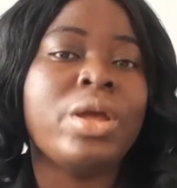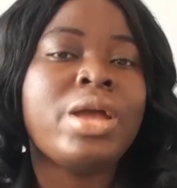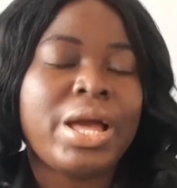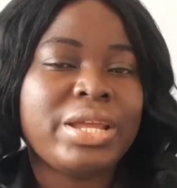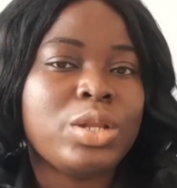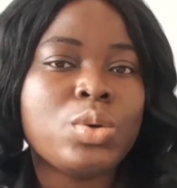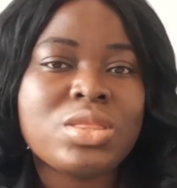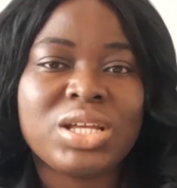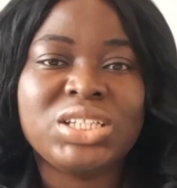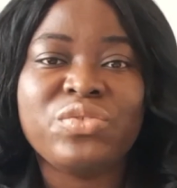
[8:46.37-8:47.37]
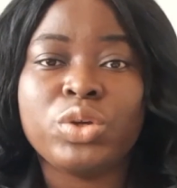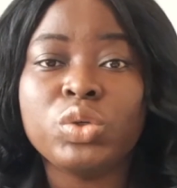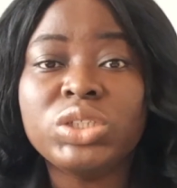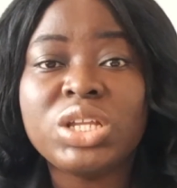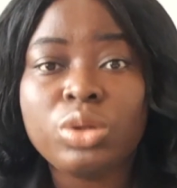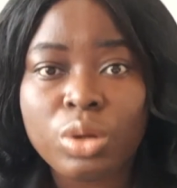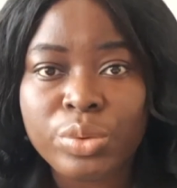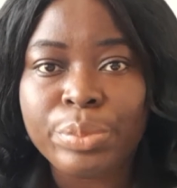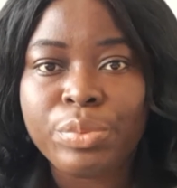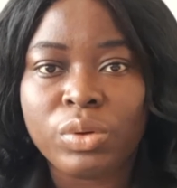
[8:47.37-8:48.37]
And I know that if you're using law
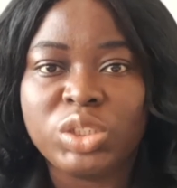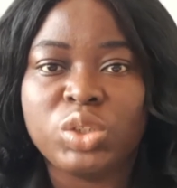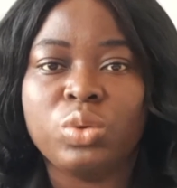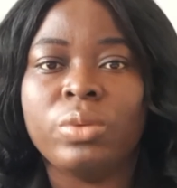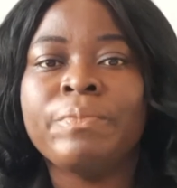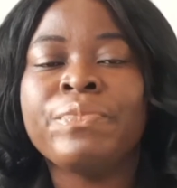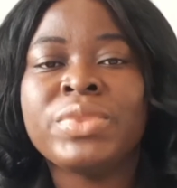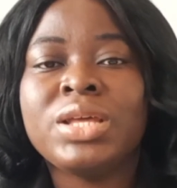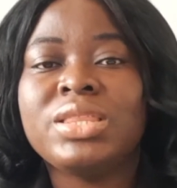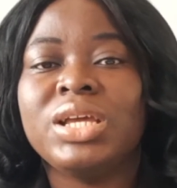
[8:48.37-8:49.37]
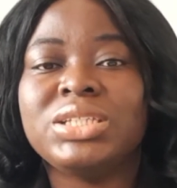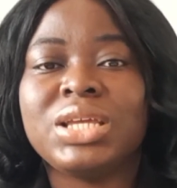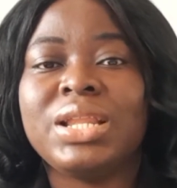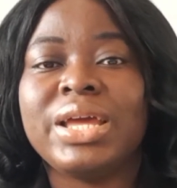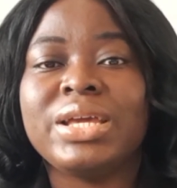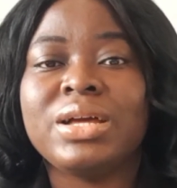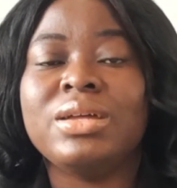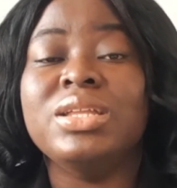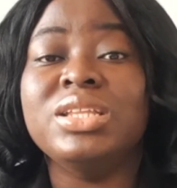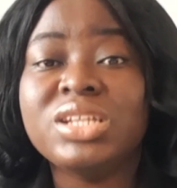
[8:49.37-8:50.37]
reports, there's like
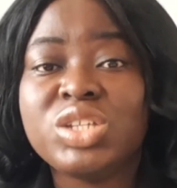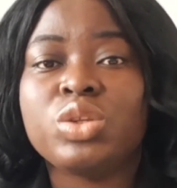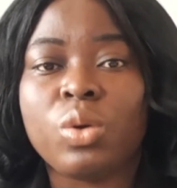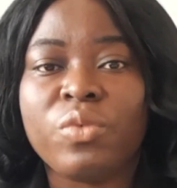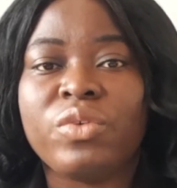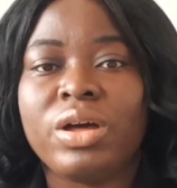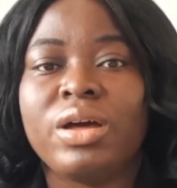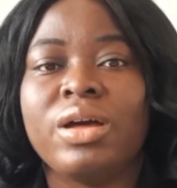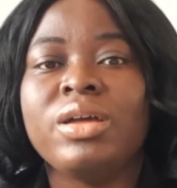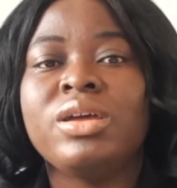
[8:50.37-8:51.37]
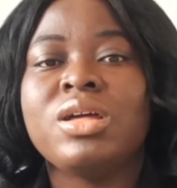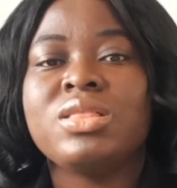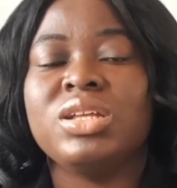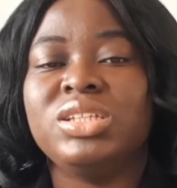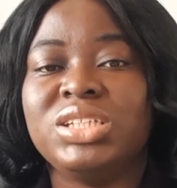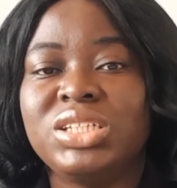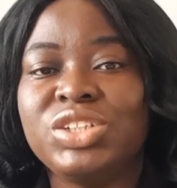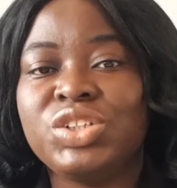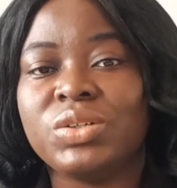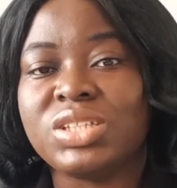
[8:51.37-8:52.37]
a list of the
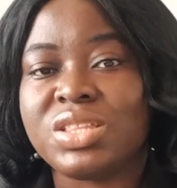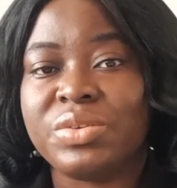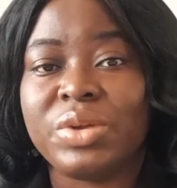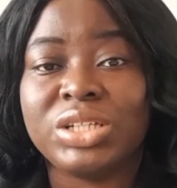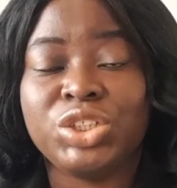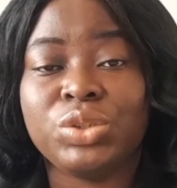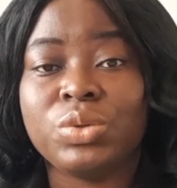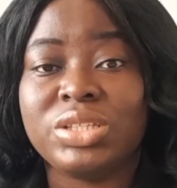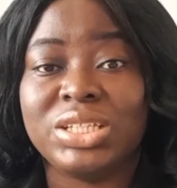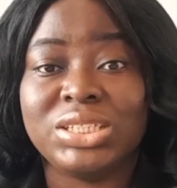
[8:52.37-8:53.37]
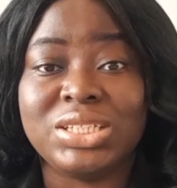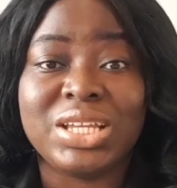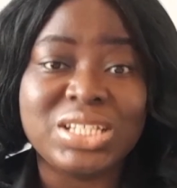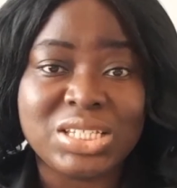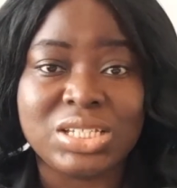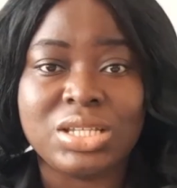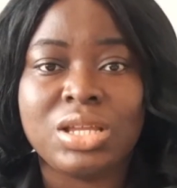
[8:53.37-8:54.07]
decisions, the ratio decidendi,